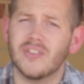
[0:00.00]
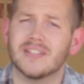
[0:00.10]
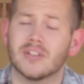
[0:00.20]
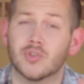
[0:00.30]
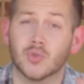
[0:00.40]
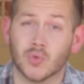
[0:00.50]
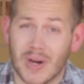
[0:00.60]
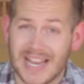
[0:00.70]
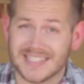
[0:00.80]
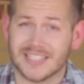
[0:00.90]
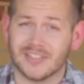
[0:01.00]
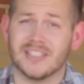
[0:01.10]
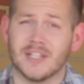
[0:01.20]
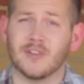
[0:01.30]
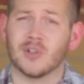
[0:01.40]
these drastically
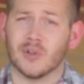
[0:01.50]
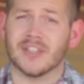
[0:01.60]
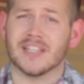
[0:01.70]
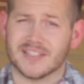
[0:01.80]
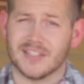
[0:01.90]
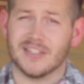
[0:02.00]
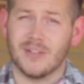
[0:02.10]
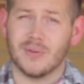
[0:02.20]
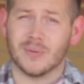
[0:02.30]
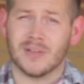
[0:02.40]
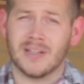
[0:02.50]
difficult things to do.